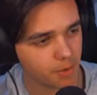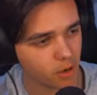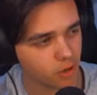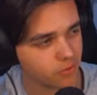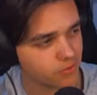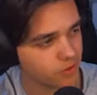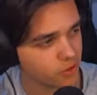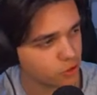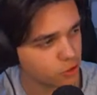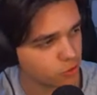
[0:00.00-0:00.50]

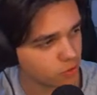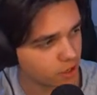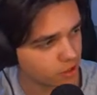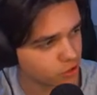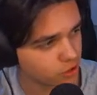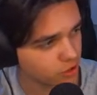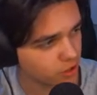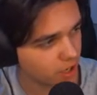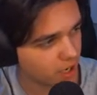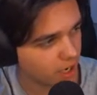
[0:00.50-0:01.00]
boat for
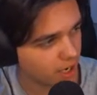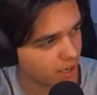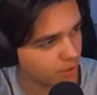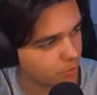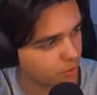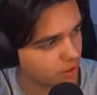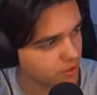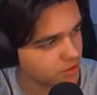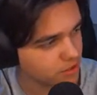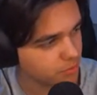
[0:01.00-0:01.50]
treasure. I
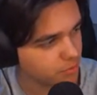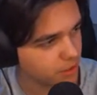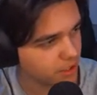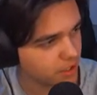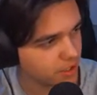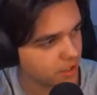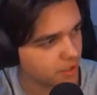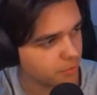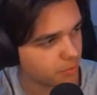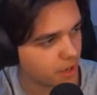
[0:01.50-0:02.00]
want to
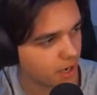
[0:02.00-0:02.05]
be a